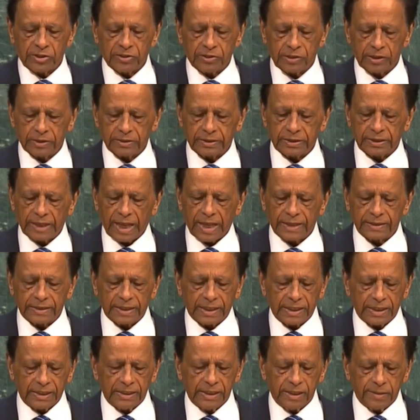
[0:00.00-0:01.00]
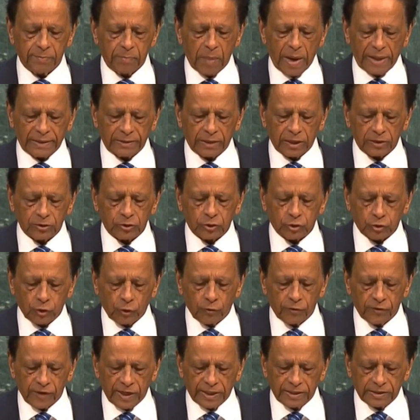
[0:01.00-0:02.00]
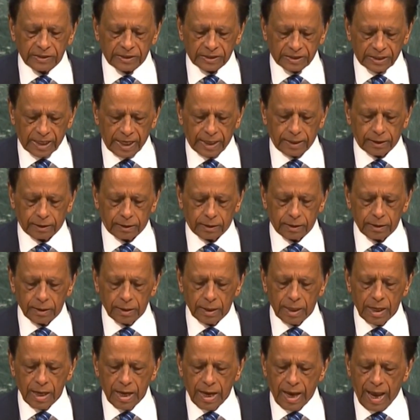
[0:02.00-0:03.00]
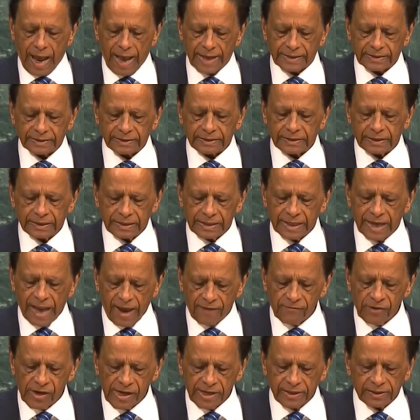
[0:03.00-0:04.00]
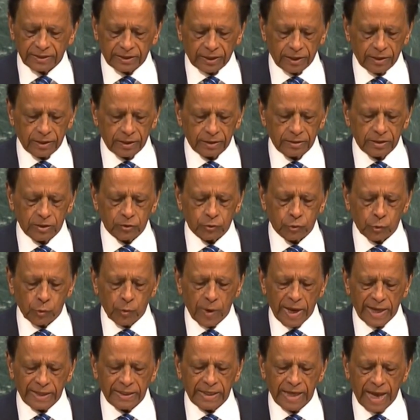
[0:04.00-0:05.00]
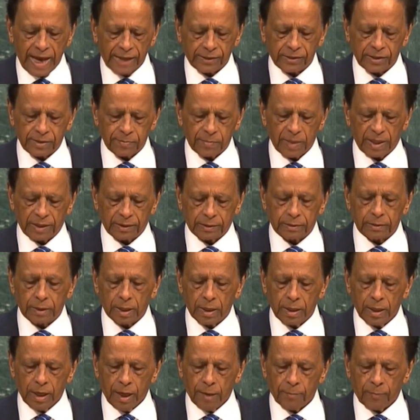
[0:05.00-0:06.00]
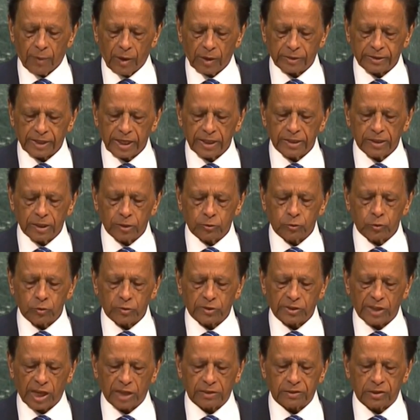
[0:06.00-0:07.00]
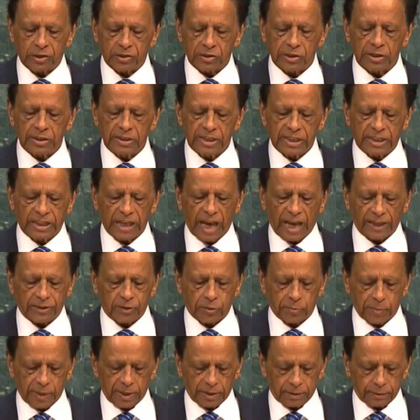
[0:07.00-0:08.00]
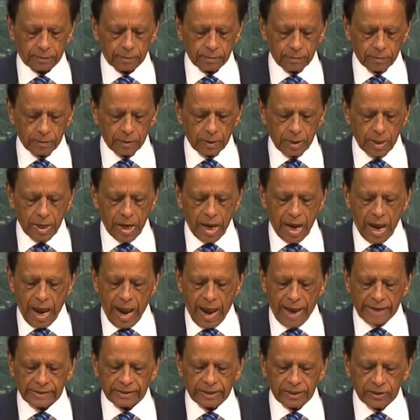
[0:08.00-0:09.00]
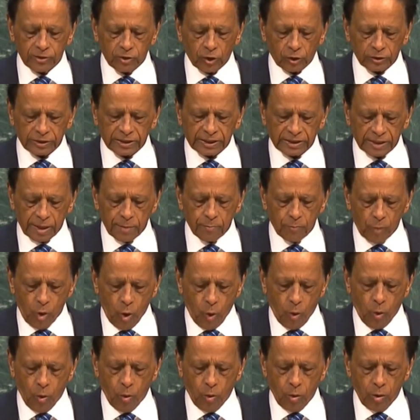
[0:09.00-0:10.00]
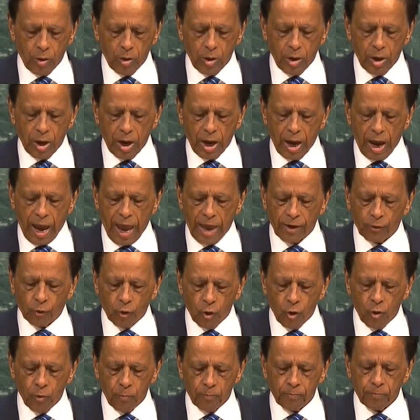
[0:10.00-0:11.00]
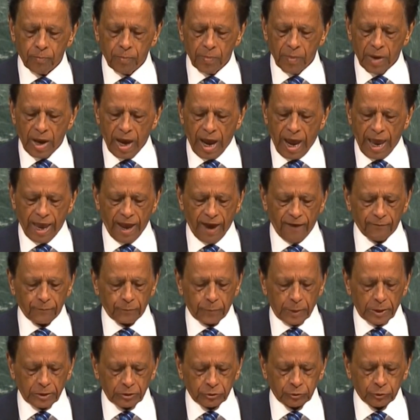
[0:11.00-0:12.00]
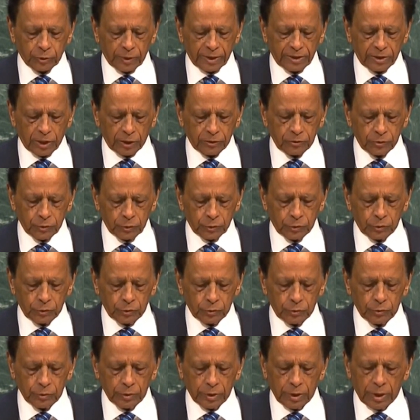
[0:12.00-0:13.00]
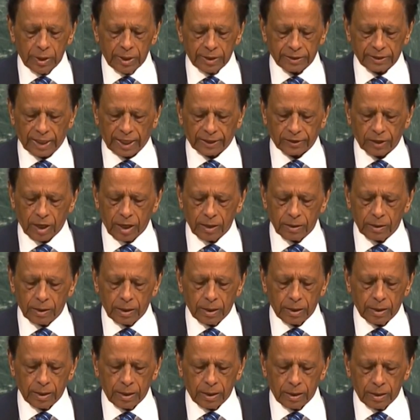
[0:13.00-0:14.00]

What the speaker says: Mauritius, as an independent sovereign state, has never entered into any agreement pertaining to such detachment. I need not say more. I hope I have persuaded you that